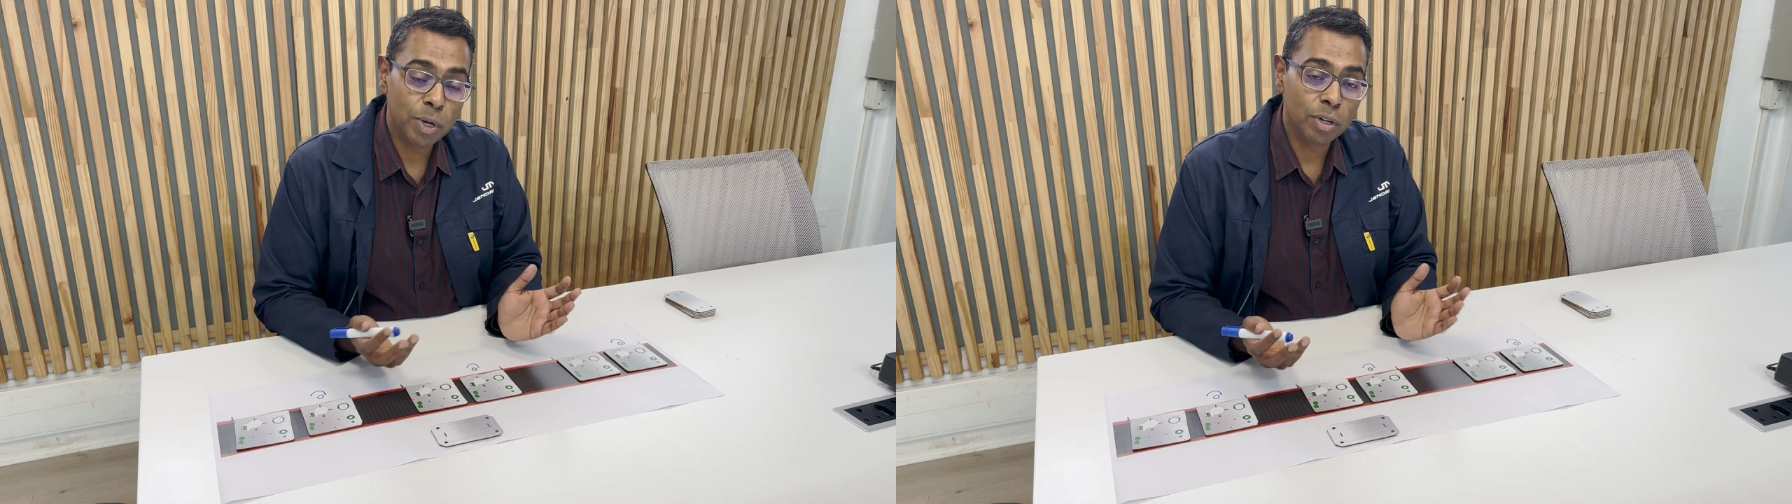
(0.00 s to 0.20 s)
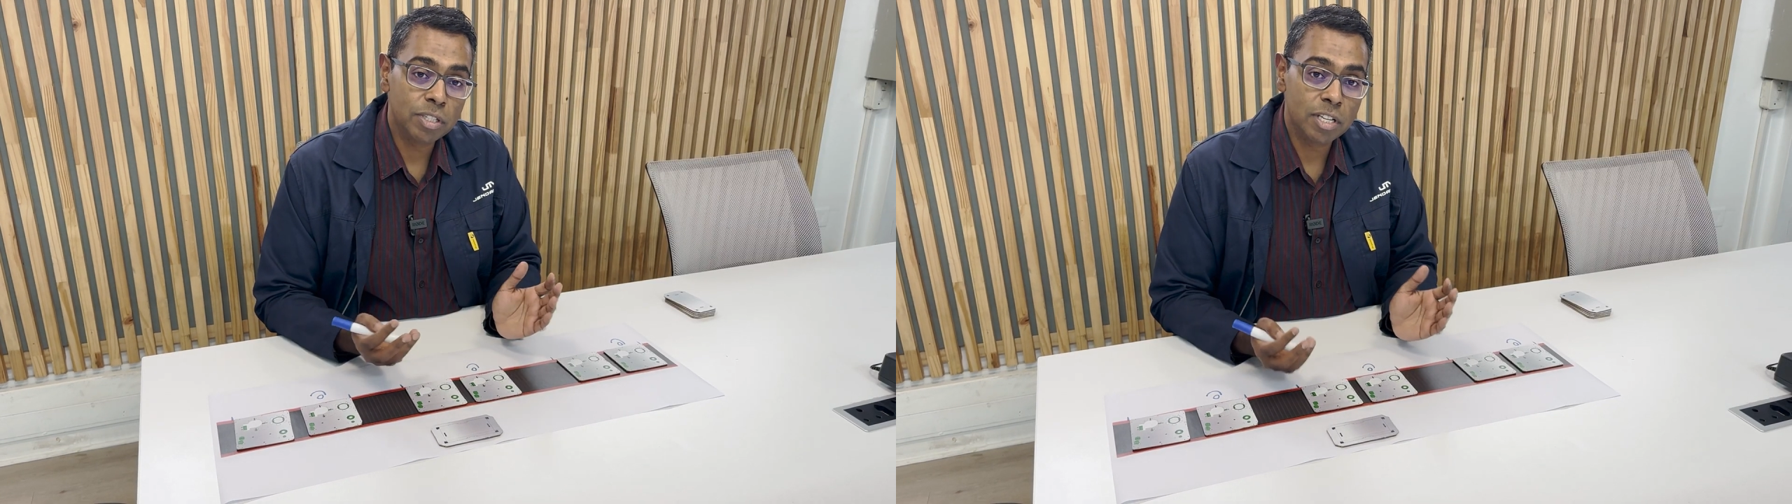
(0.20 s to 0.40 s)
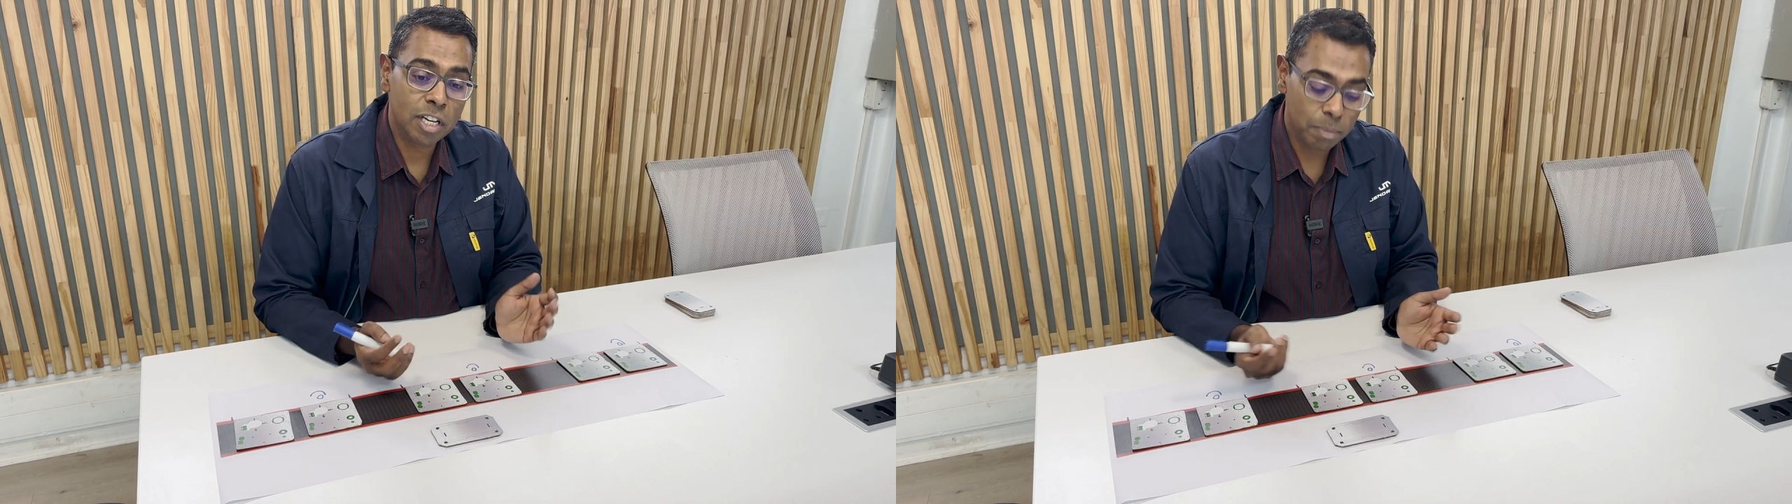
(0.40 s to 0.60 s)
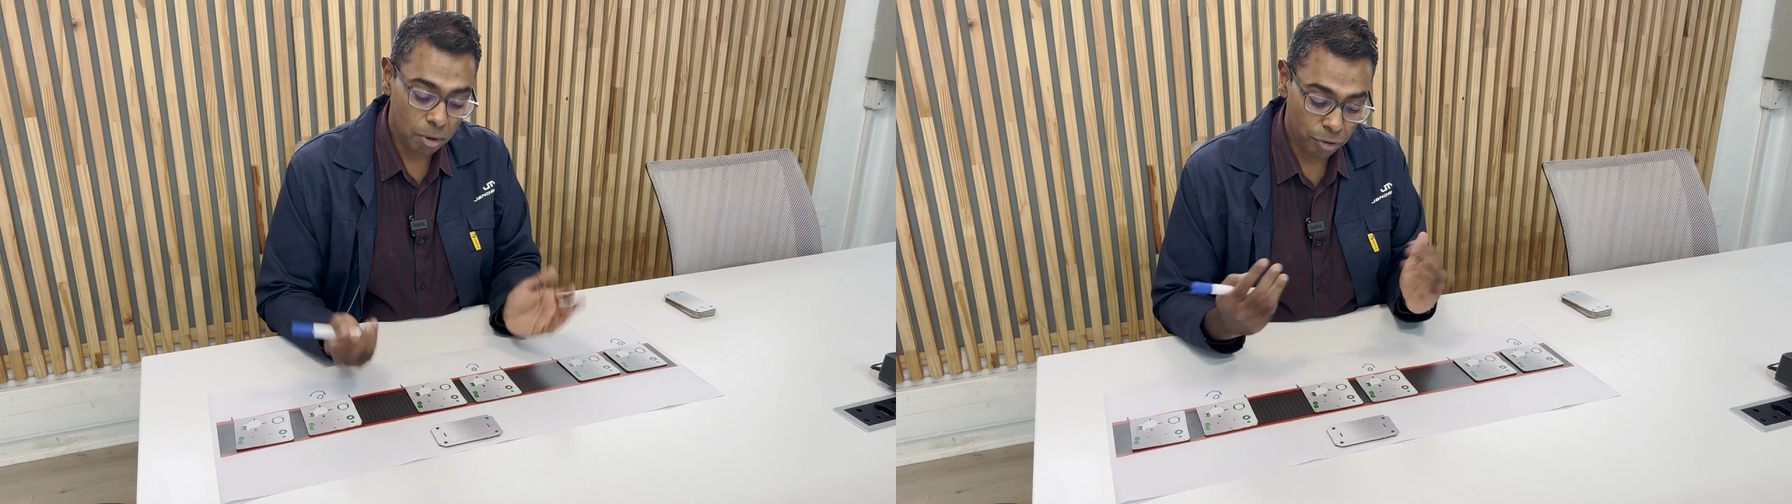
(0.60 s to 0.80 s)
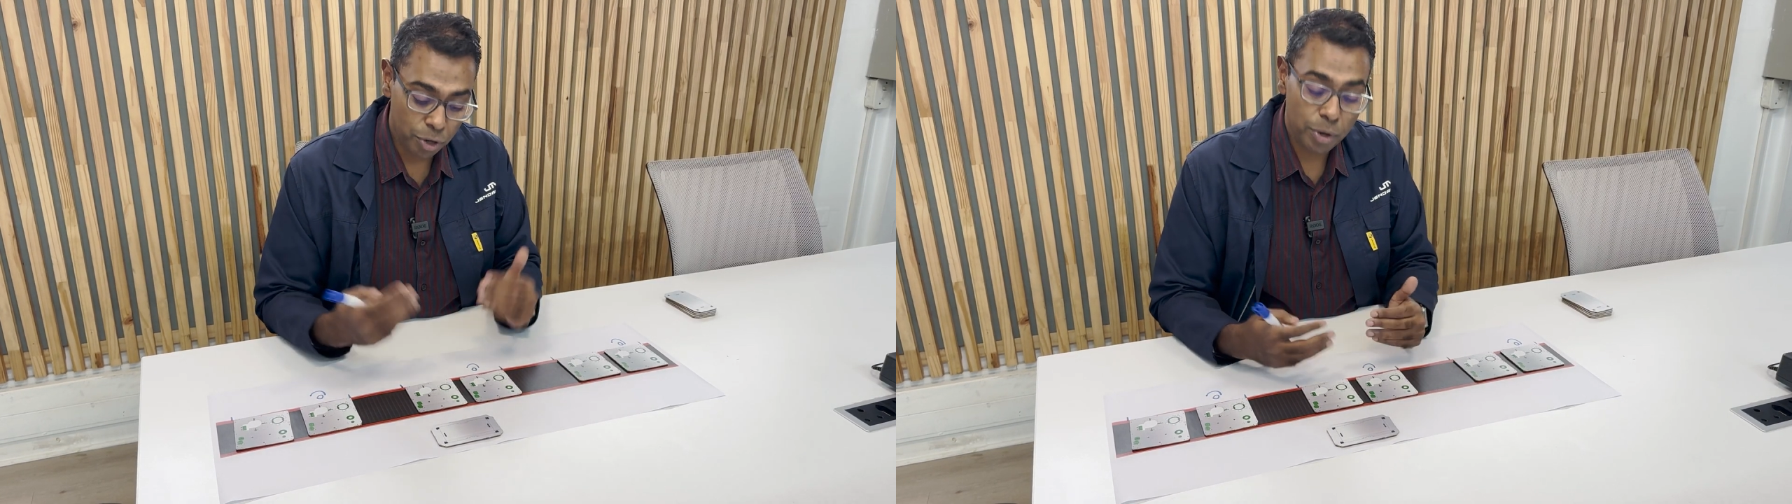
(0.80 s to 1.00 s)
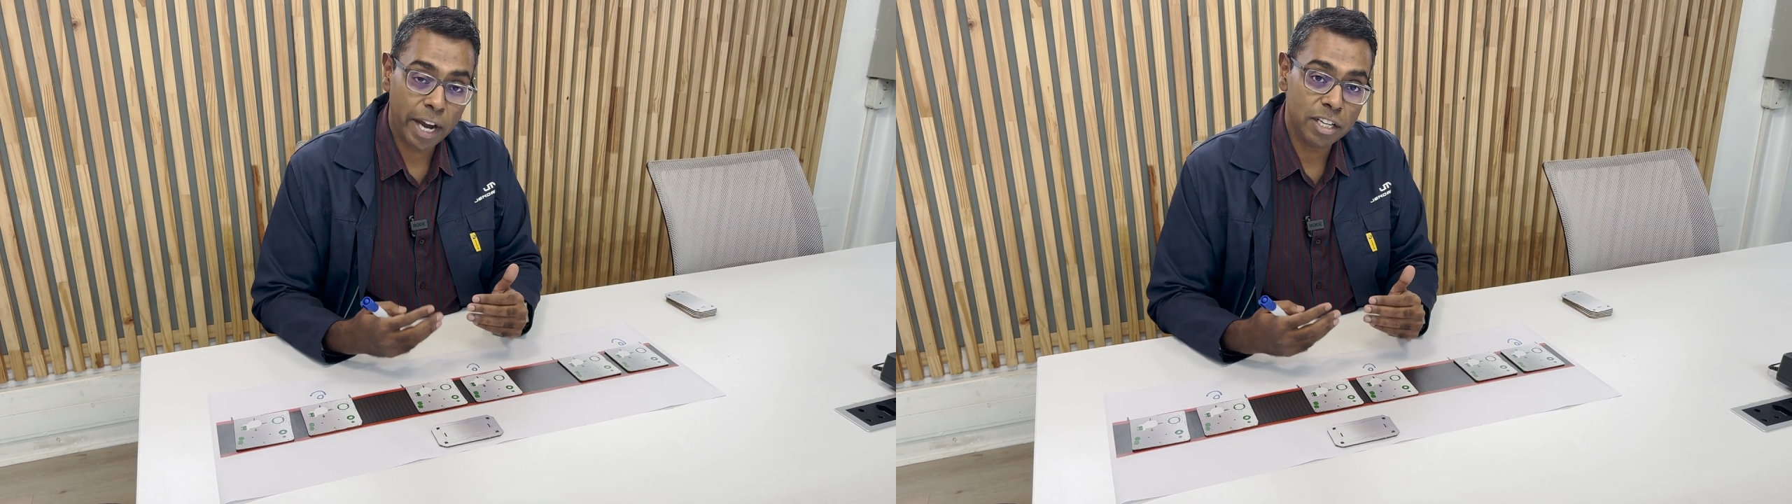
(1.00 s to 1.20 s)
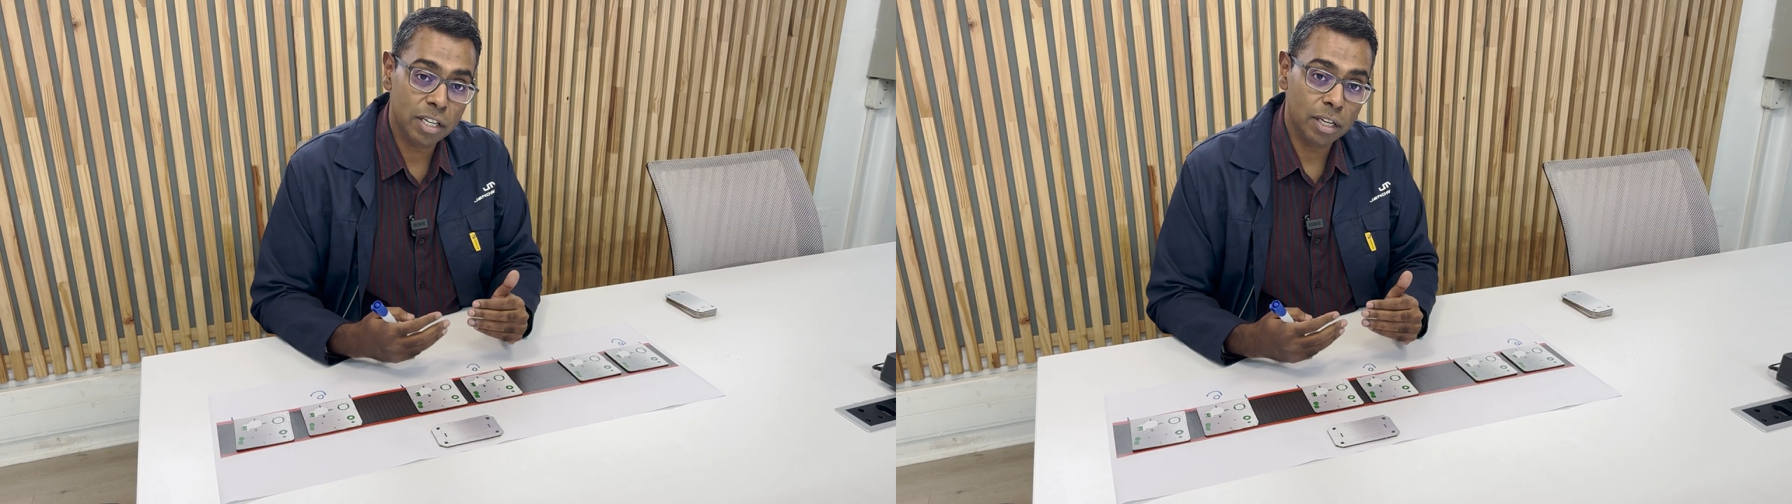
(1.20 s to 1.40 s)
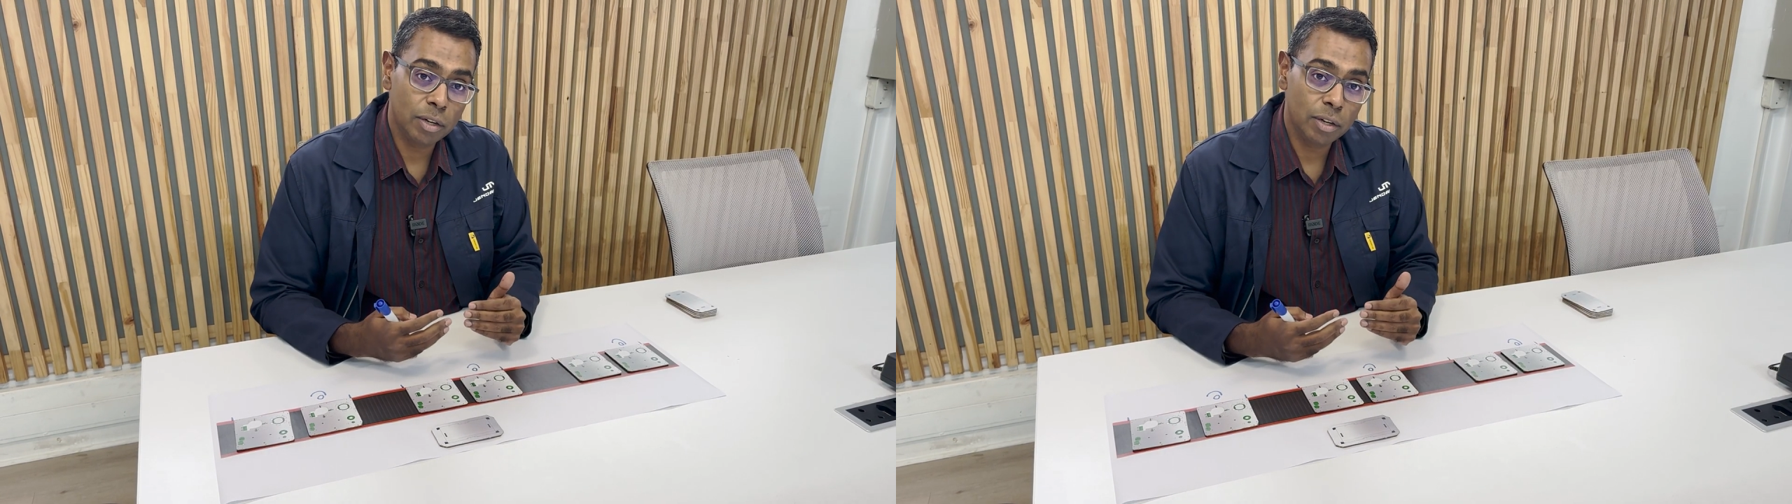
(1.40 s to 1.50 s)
considered before you actually